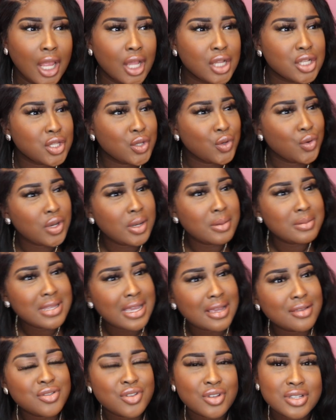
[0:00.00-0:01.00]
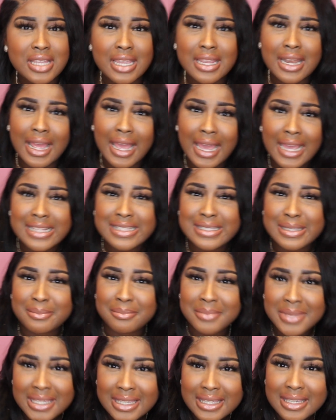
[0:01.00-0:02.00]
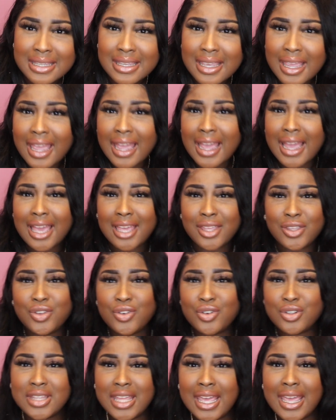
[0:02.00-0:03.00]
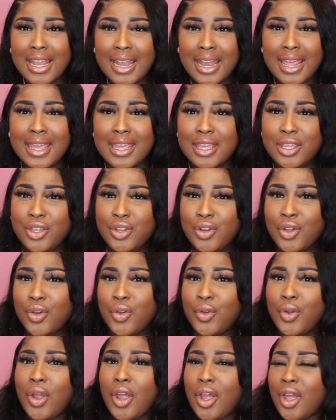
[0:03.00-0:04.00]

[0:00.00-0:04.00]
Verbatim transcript: so all them times you're saying hi to me and you're there like, you know,